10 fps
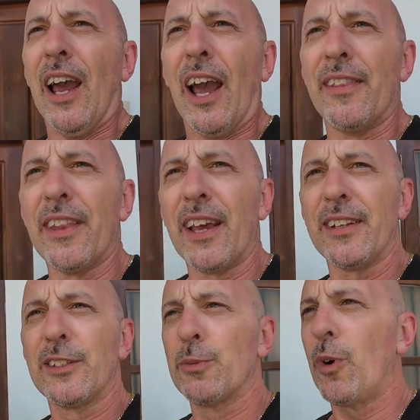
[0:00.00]
And
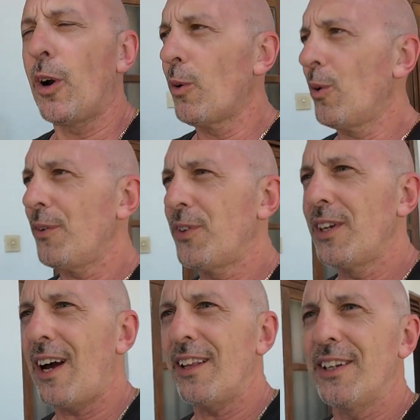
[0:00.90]
then tomorrow we're off to
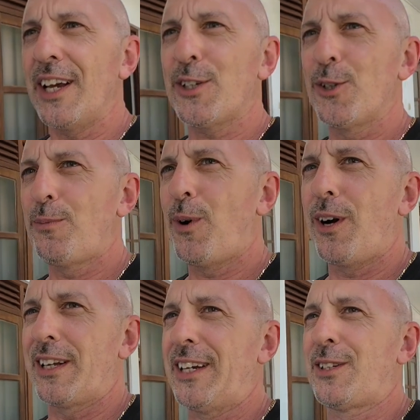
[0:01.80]
Yala National
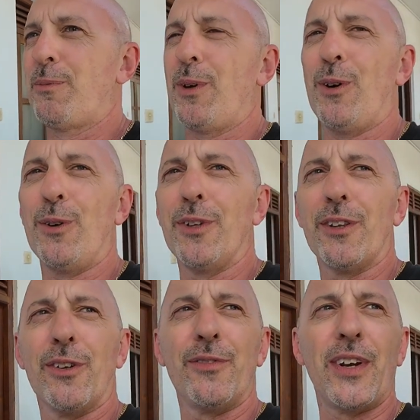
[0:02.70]
Park. That's going to be a whole
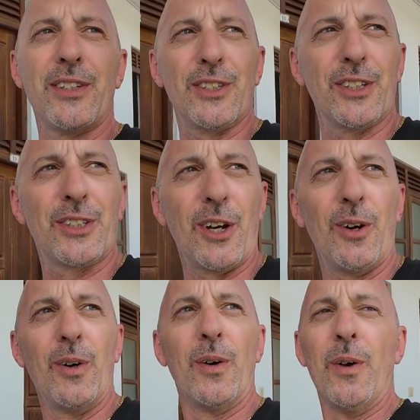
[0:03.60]
nother adventure.
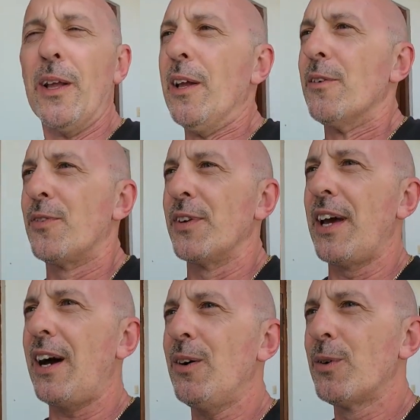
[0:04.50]
So for
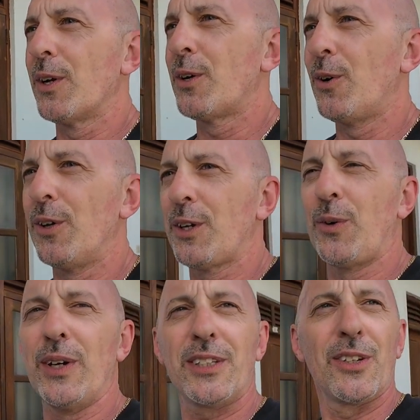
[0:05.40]
now, we're going to call it
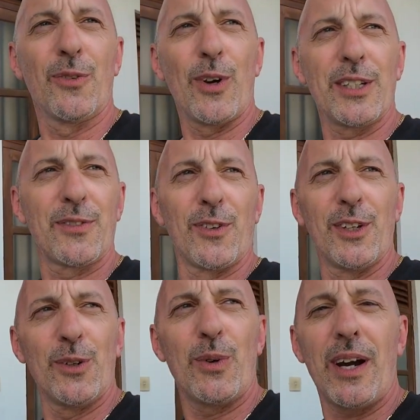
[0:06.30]
quits, rest for a
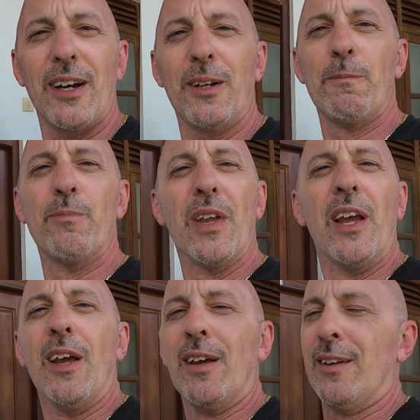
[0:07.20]
little while.
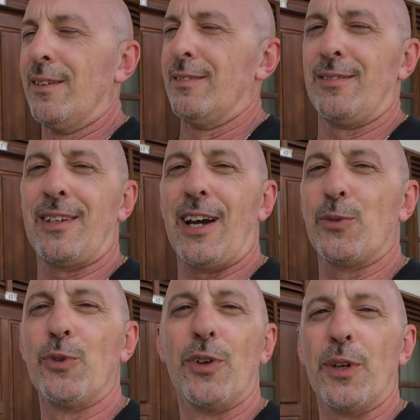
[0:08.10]
Guys,
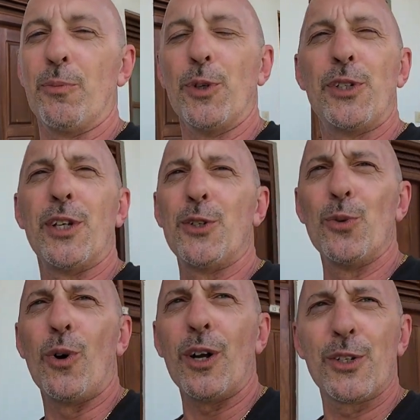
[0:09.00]
we really appreciate
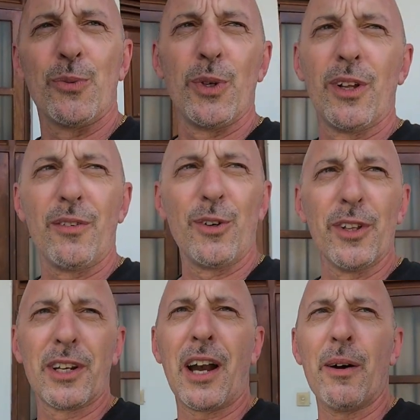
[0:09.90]
you watching. We love all
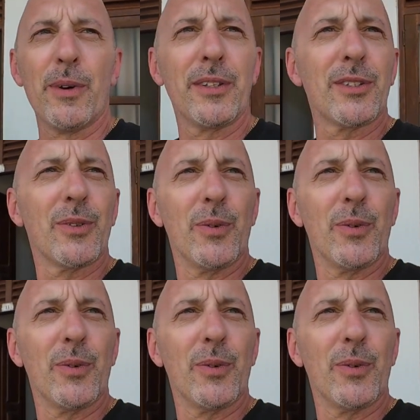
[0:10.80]
the comments.